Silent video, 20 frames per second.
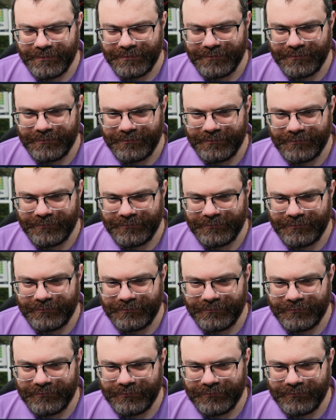
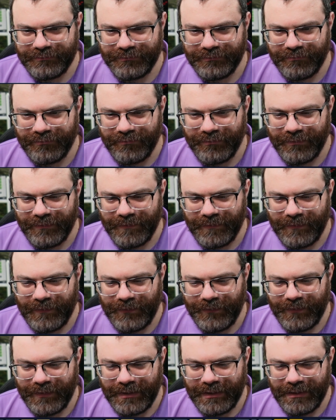
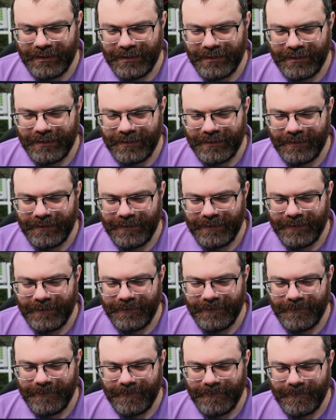
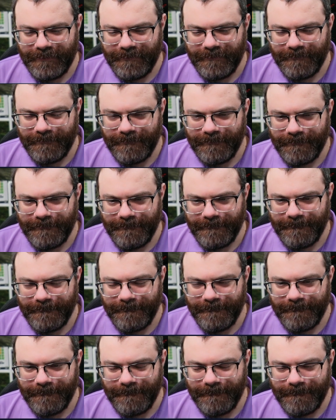
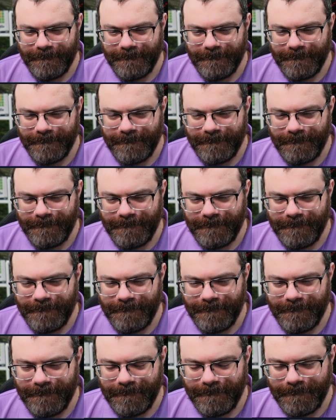
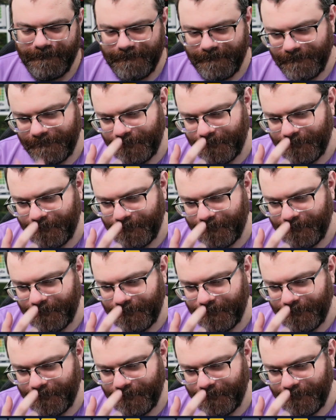Nothing is said.